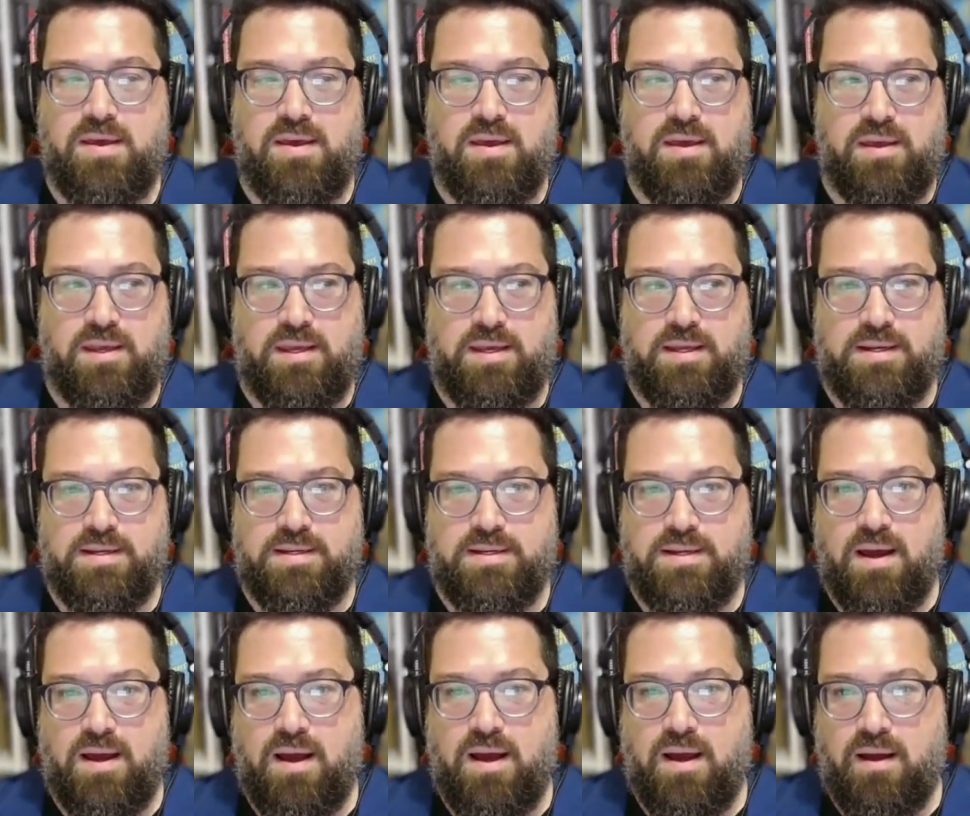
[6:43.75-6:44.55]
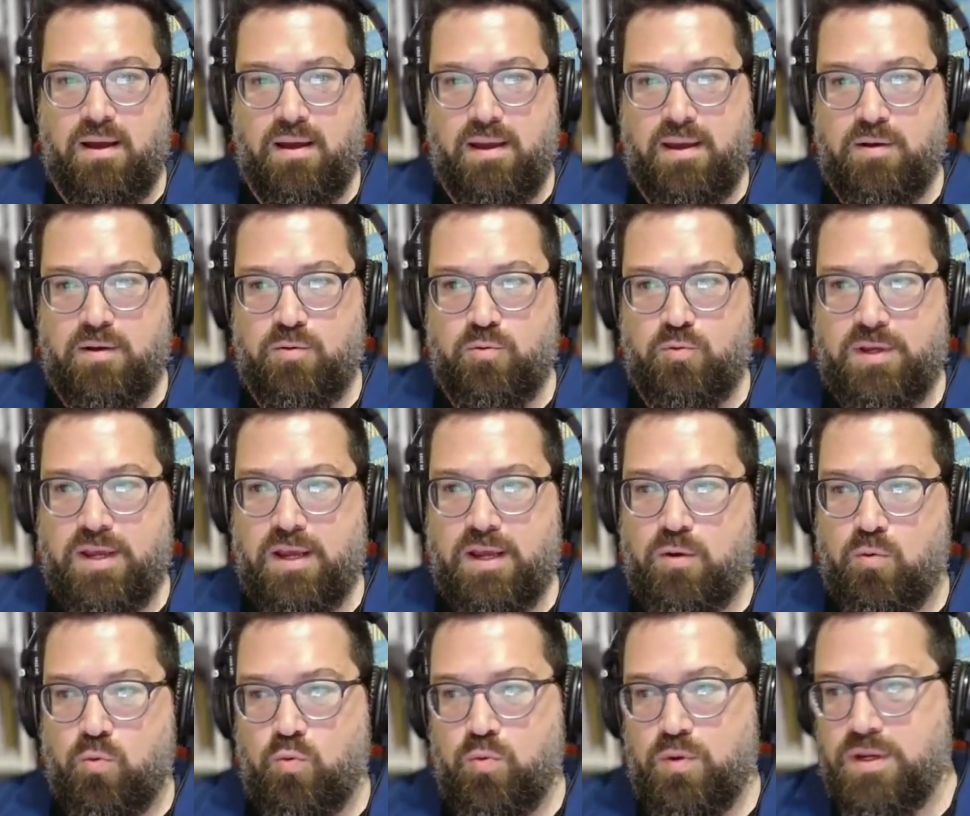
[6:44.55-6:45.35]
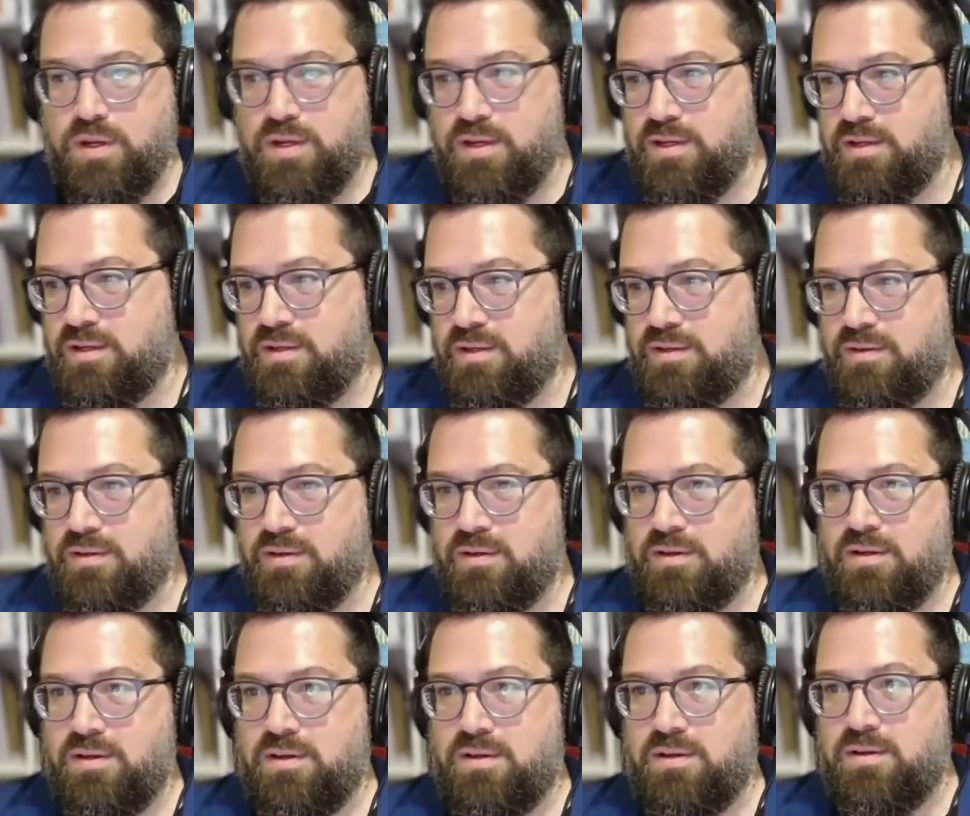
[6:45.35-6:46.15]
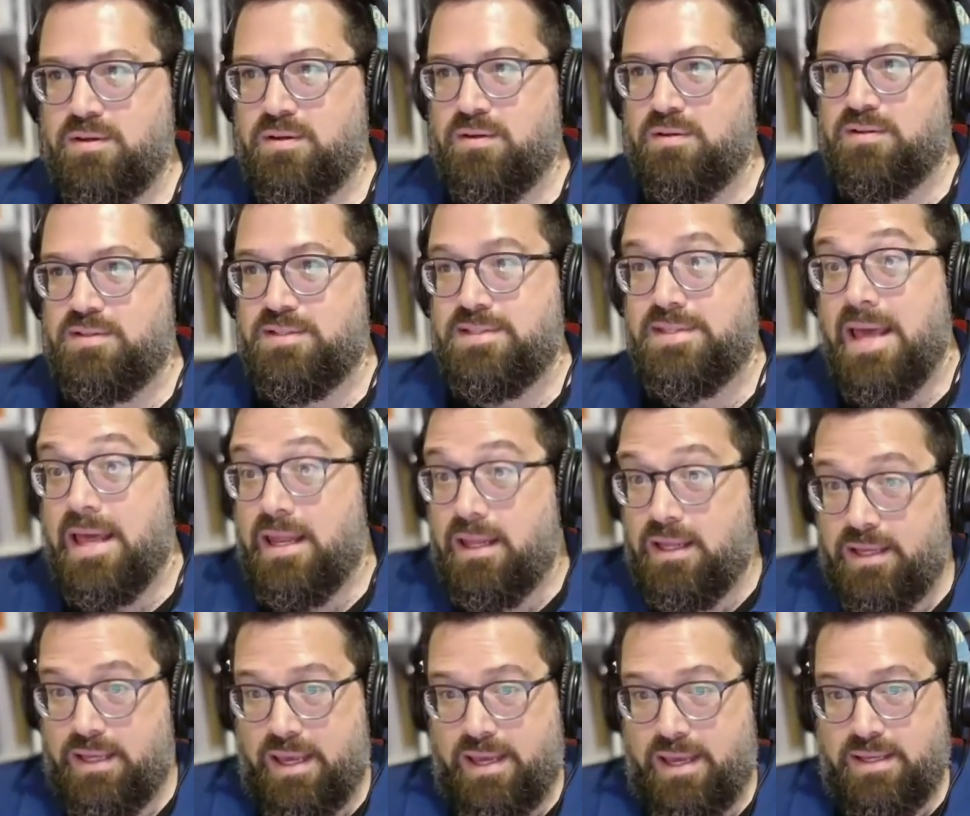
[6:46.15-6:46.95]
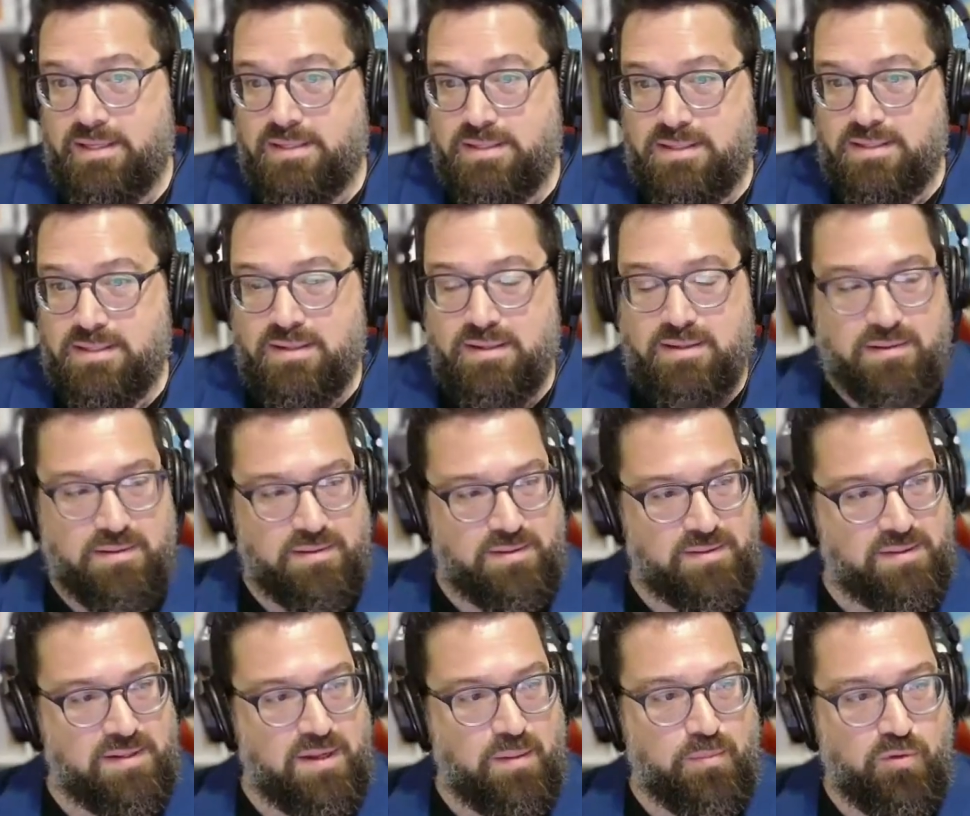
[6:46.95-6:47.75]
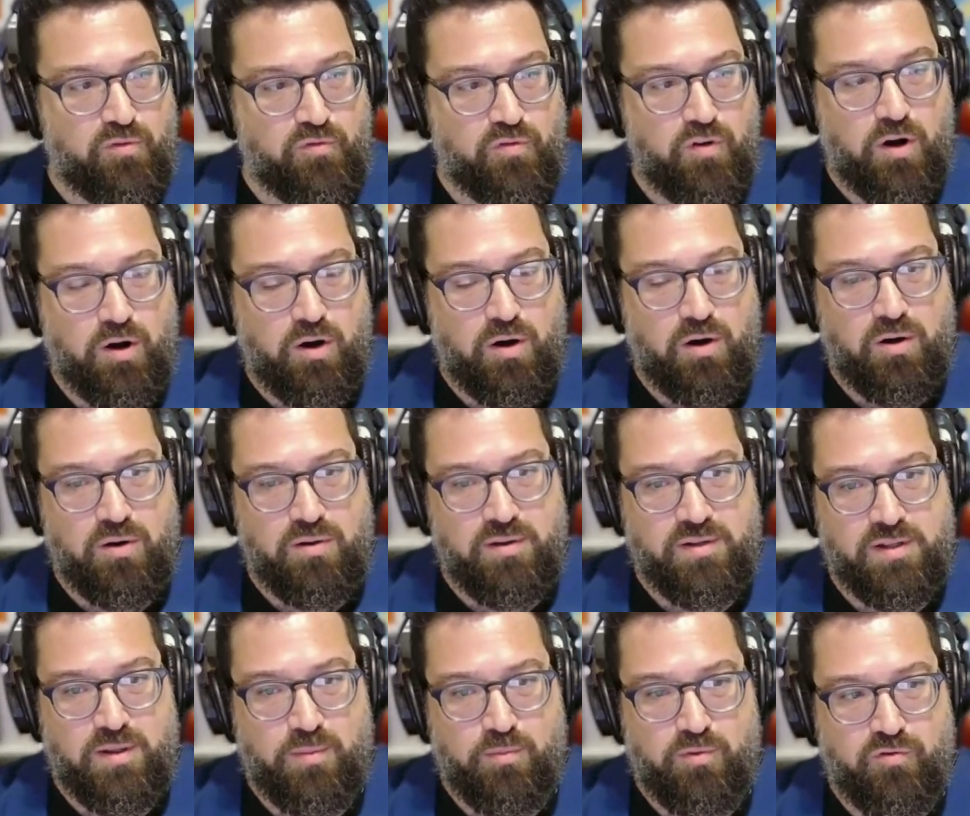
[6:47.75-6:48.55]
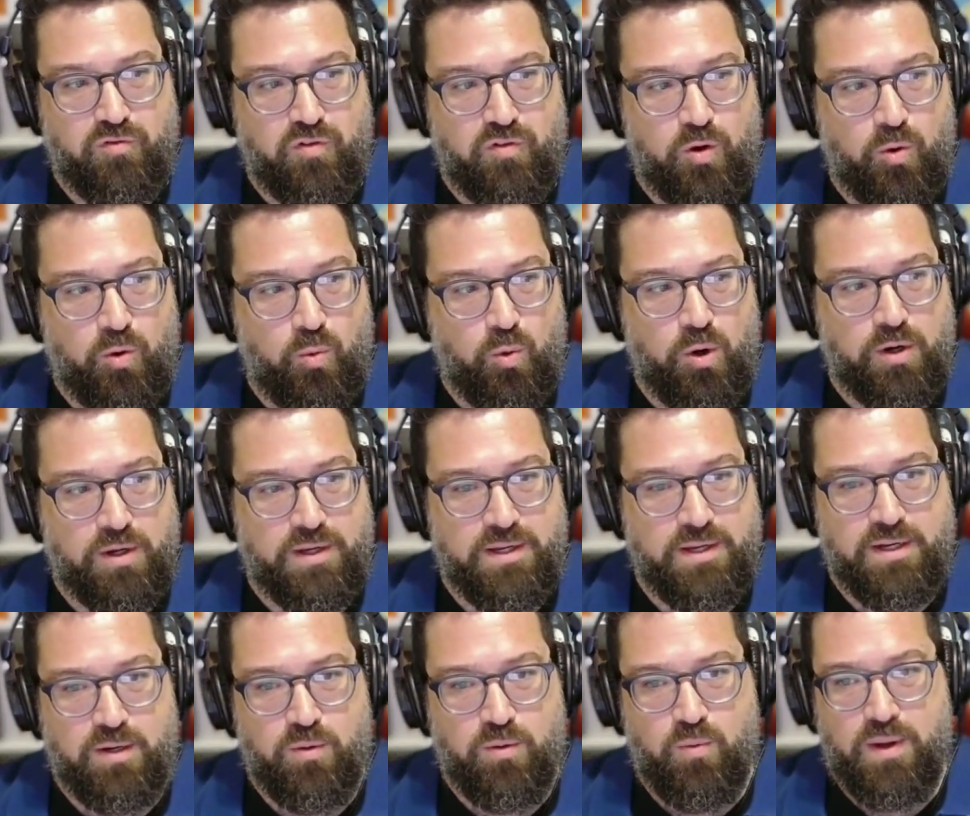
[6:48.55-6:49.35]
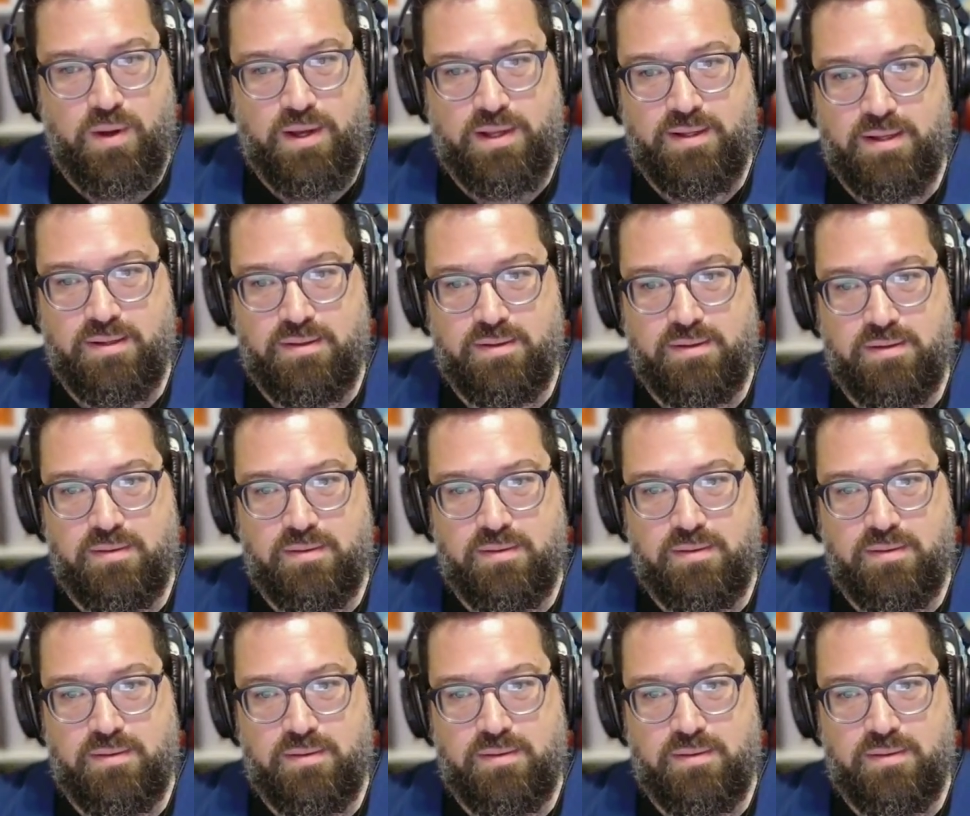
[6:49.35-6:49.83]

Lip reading: And can we delegate some of our work in a way that's